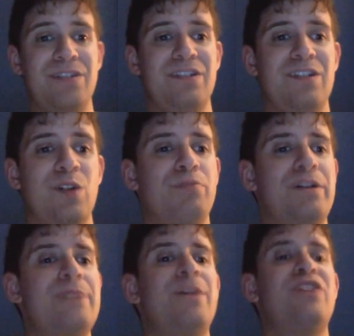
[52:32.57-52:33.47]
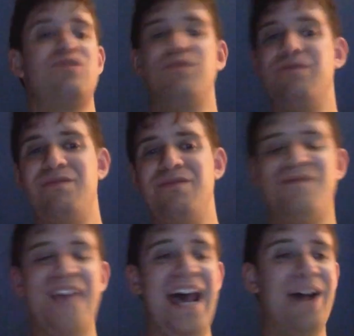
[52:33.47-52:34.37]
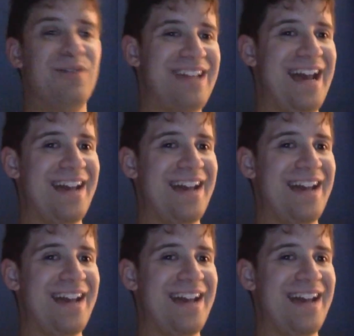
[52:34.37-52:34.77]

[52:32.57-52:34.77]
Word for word: So pretty much that was that.